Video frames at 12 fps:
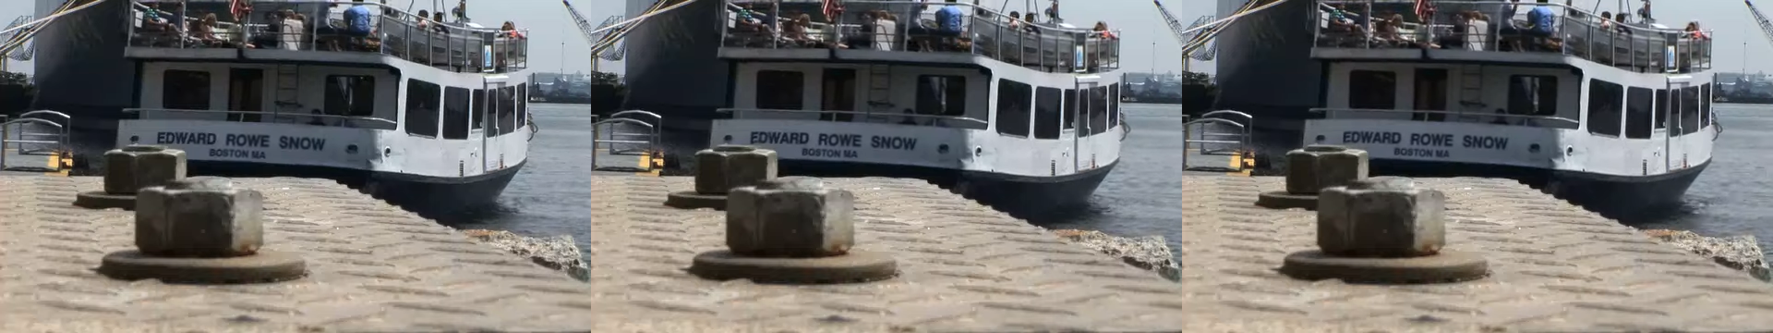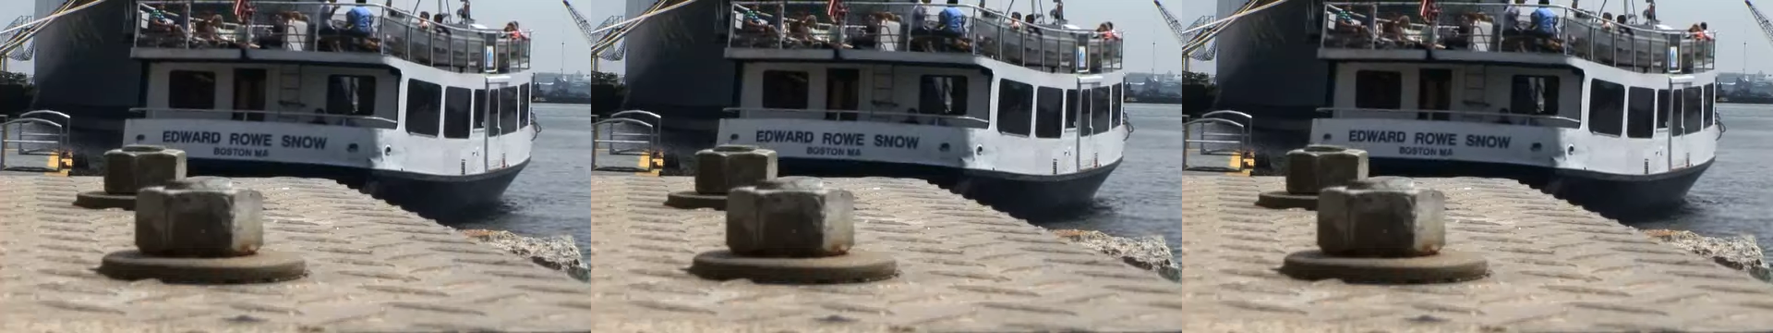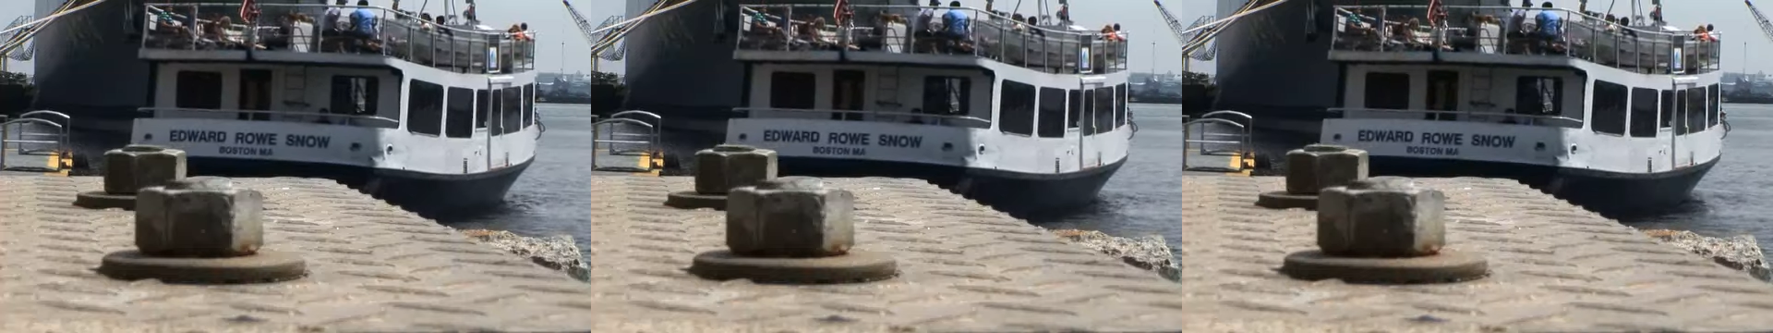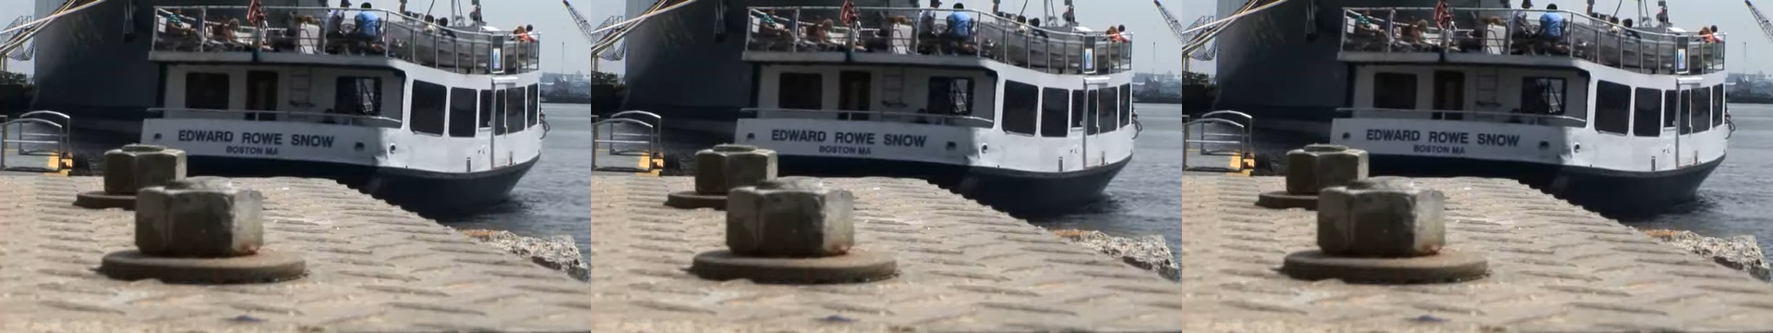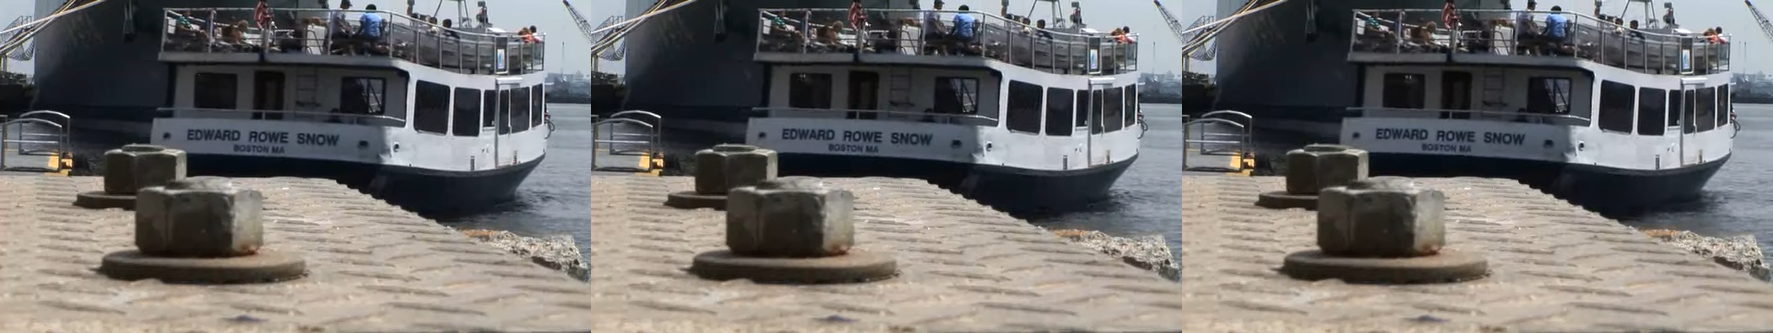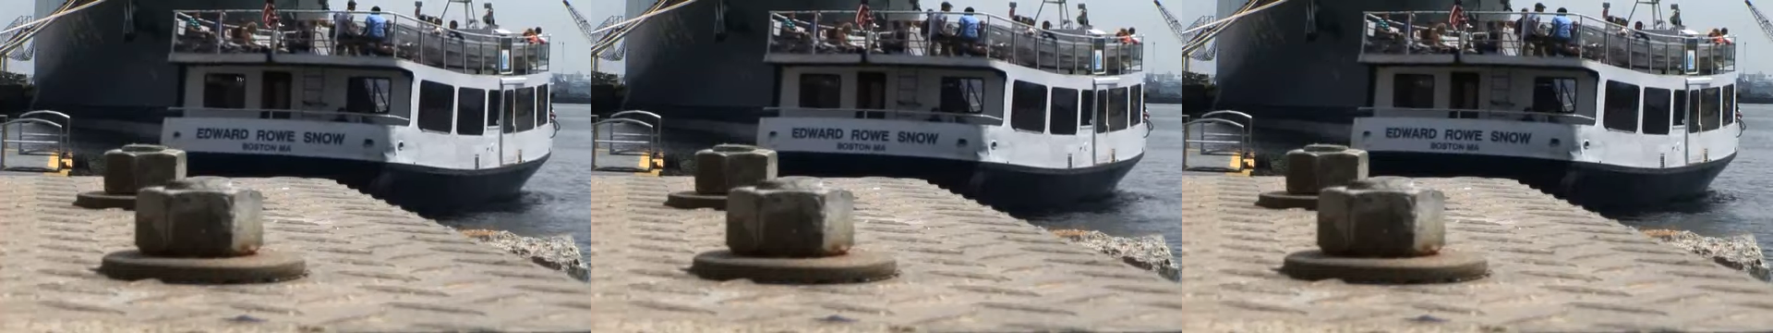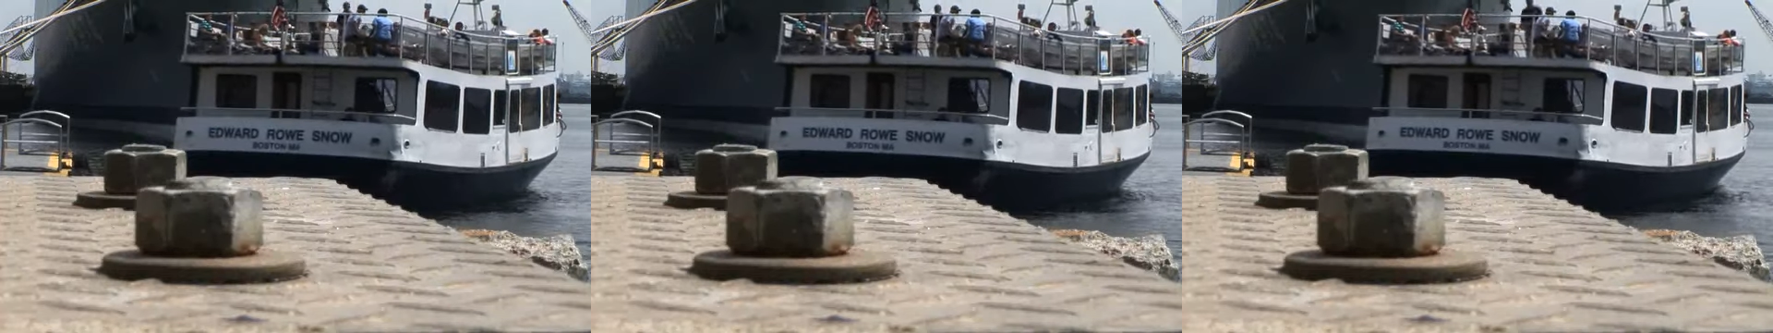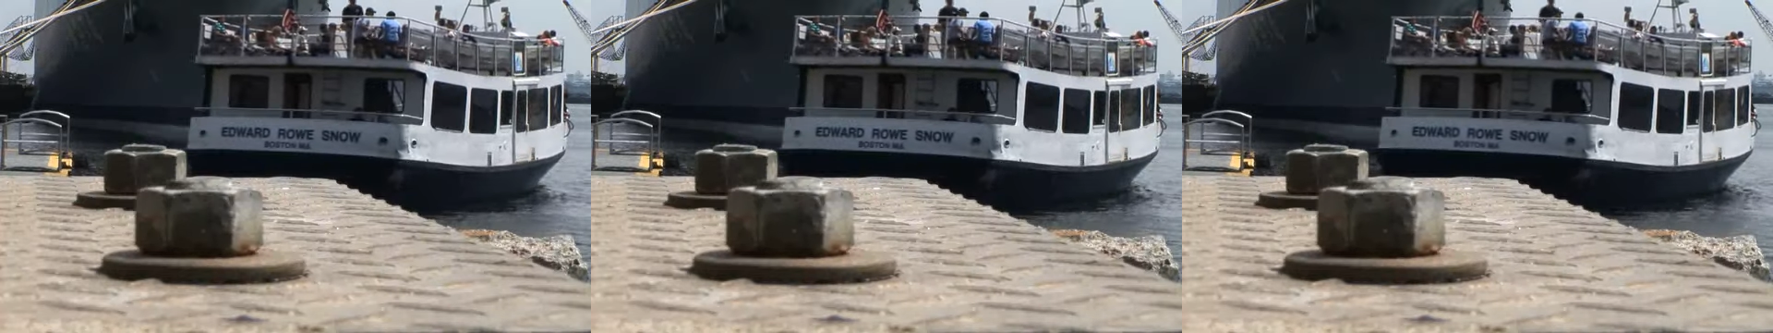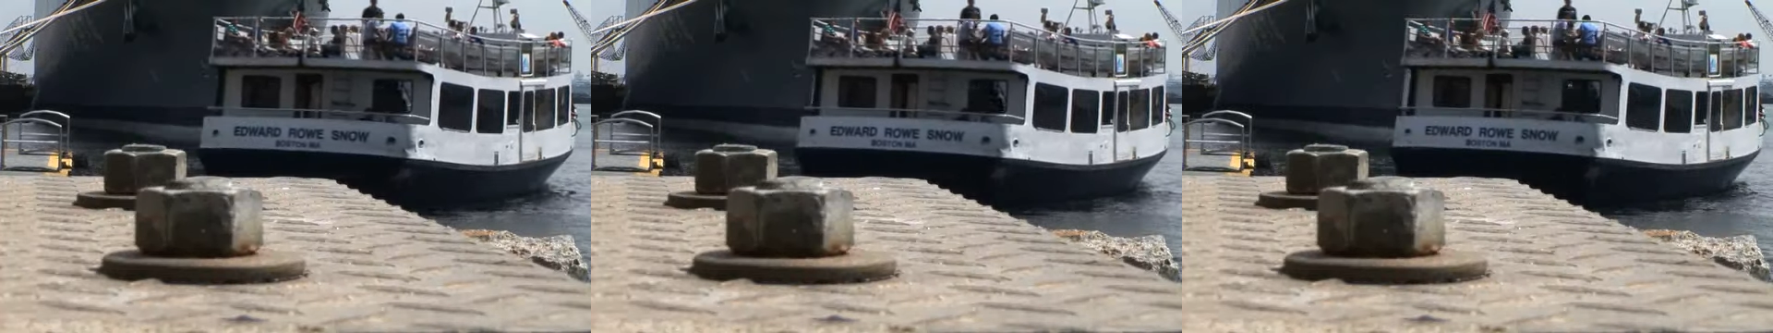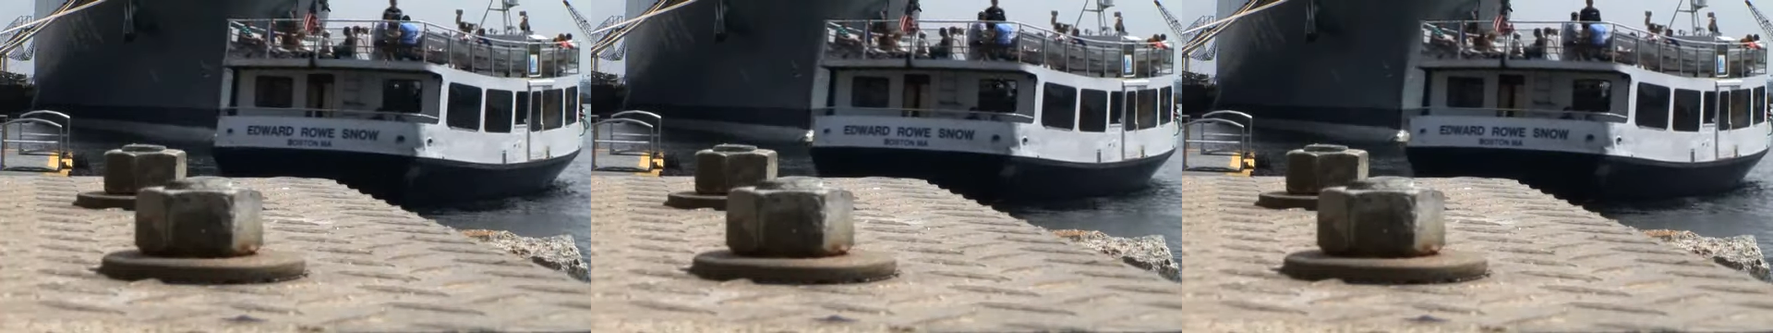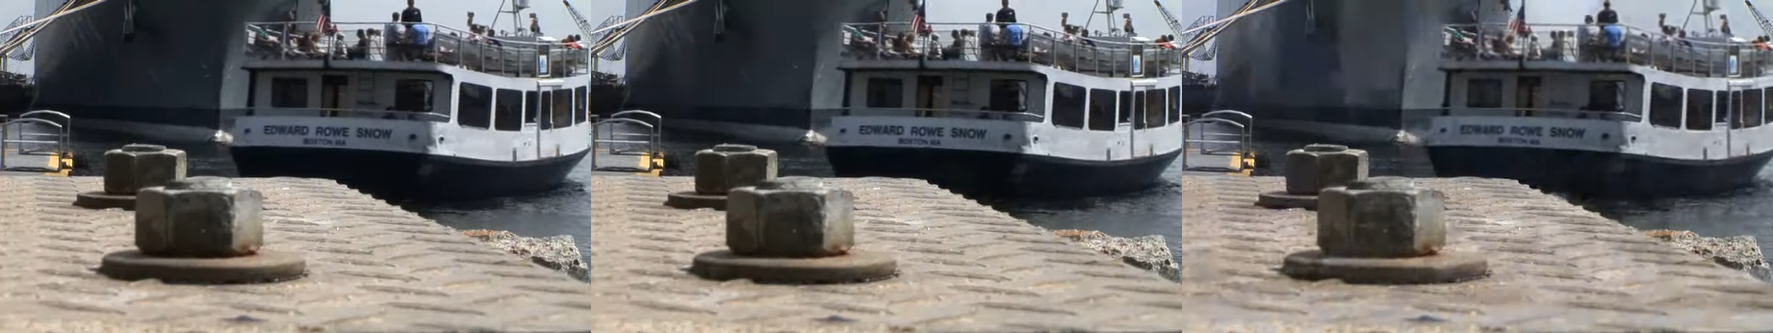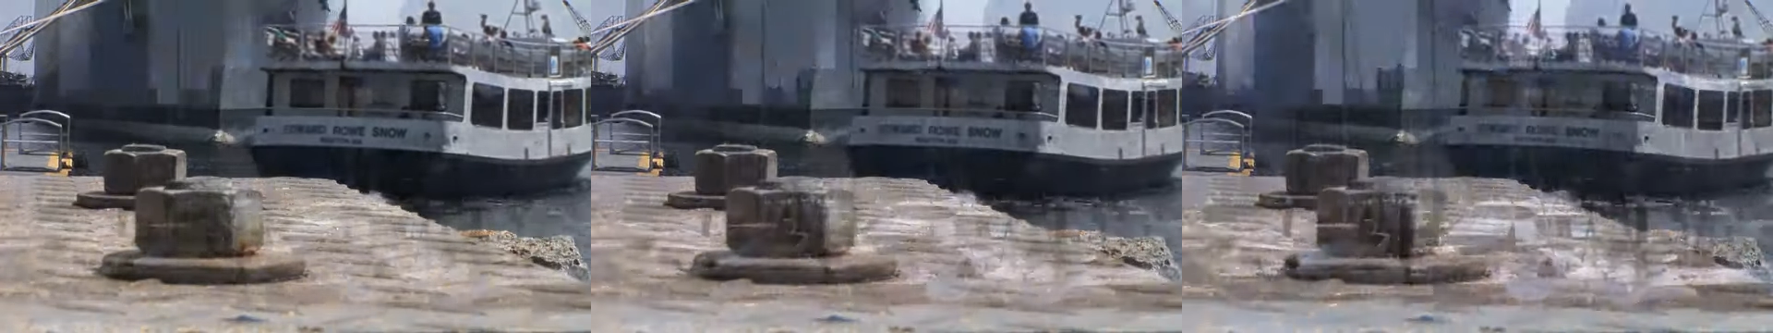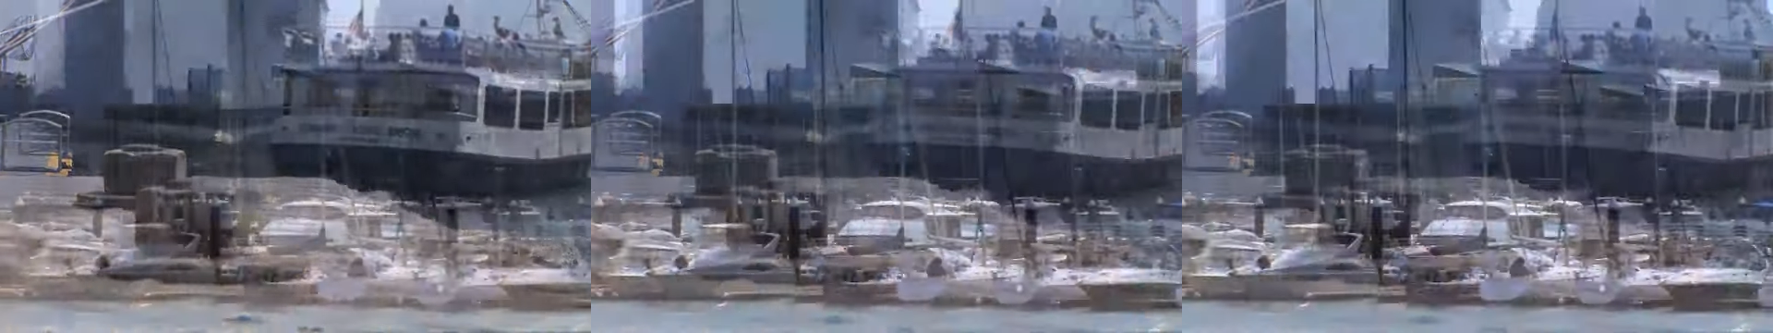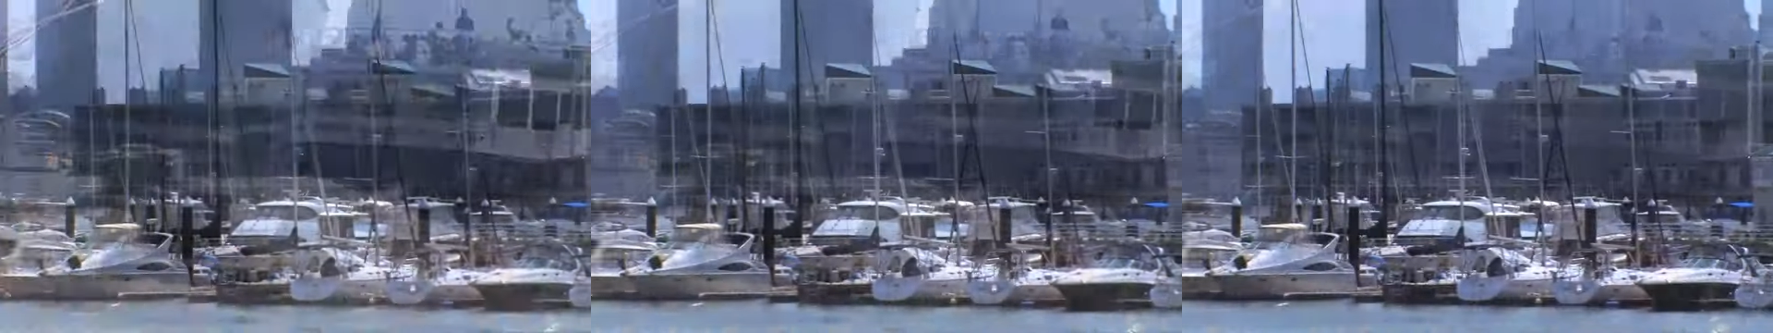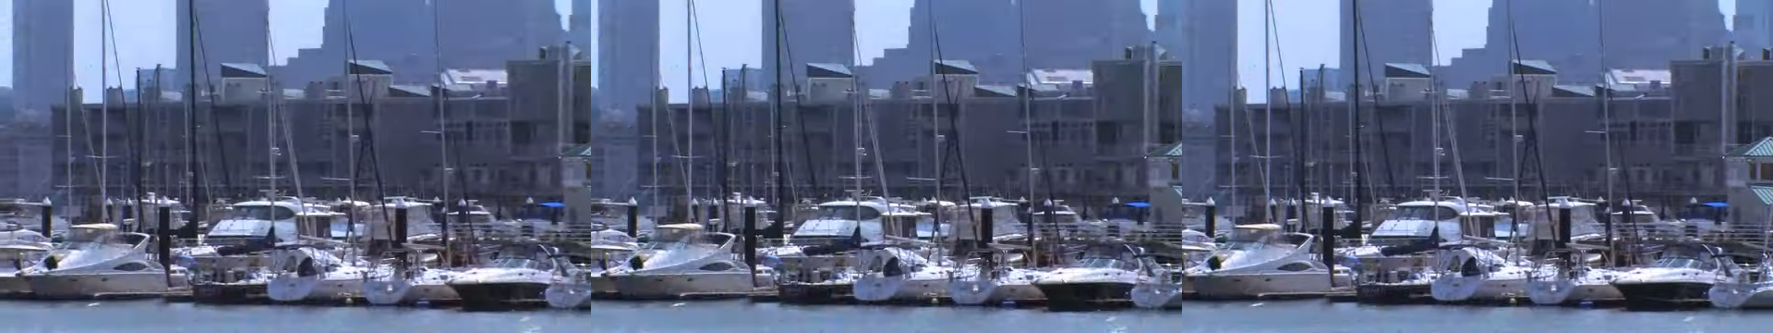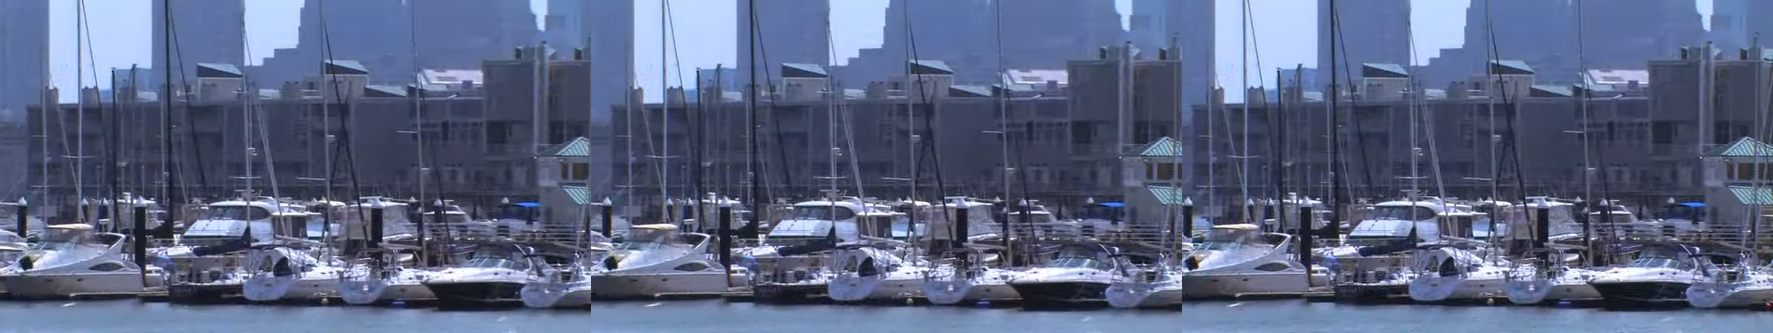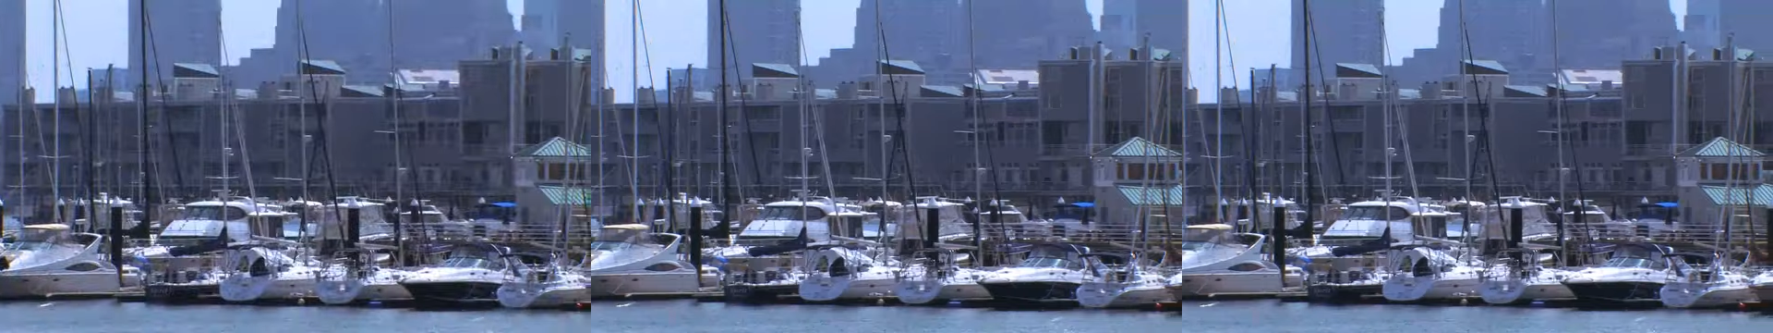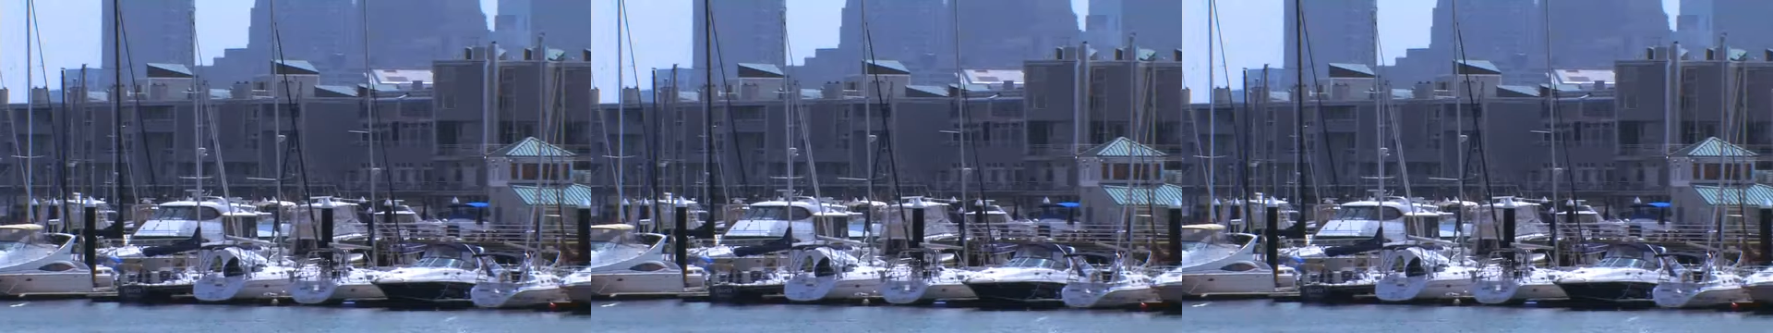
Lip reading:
(no speaker visible)